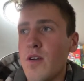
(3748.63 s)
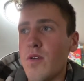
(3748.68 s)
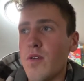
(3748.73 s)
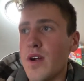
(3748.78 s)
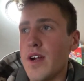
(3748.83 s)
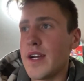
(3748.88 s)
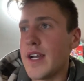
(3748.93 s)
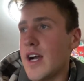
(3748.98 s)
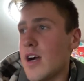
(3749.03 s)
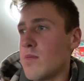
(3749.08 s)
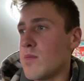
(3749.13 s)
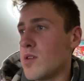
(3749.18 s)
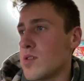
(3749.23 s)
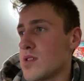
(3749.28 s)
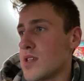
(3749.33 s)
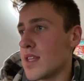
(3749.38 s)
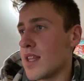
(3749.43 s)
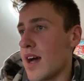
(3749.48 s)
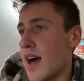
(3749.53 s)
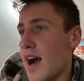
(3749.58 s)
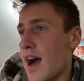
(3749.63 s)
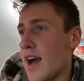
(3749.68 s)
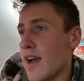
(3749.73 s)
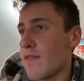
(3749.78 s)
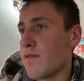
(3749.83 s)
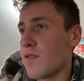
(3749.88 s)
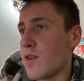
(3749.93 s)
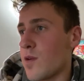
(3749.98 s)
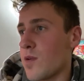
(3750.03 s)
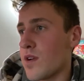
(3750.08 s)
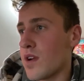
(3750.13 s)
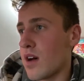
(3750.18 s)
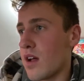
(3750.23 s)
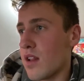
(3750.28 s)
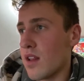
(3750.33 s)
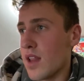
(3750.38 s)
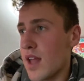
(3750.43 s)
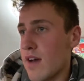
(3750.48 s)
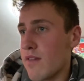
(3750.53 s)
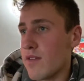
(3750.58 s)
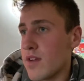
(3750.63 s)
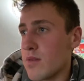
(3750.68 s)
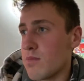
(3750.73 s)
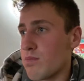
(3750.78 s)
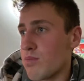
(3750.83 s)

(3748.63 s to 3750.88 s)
Right now I'm using the iPhone 11